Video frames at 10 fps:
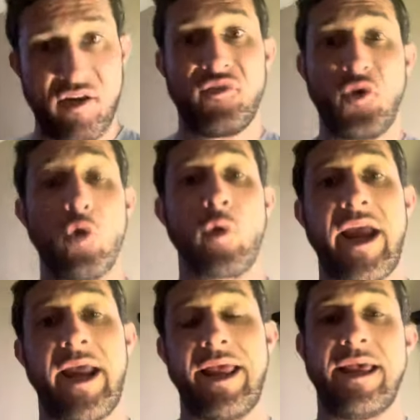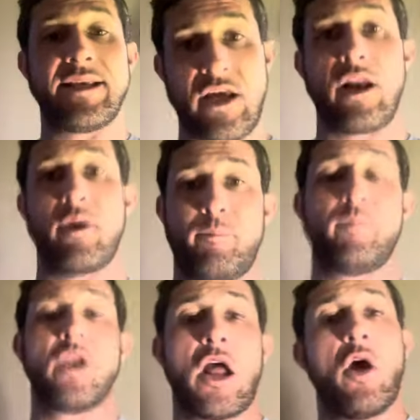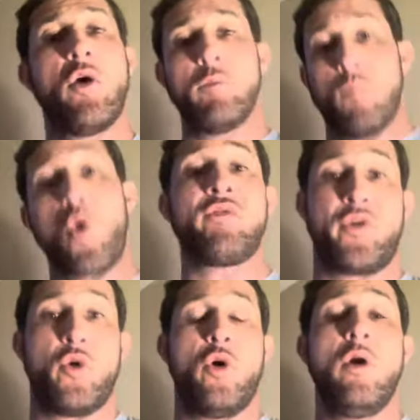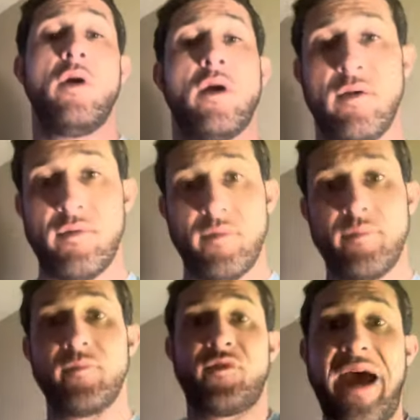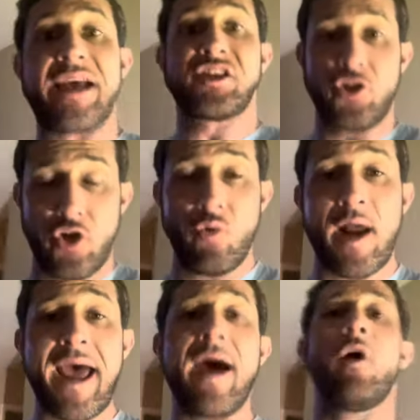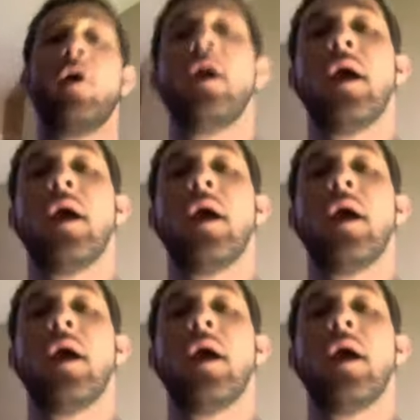fuel rate is going to, more fuel, faster you run out.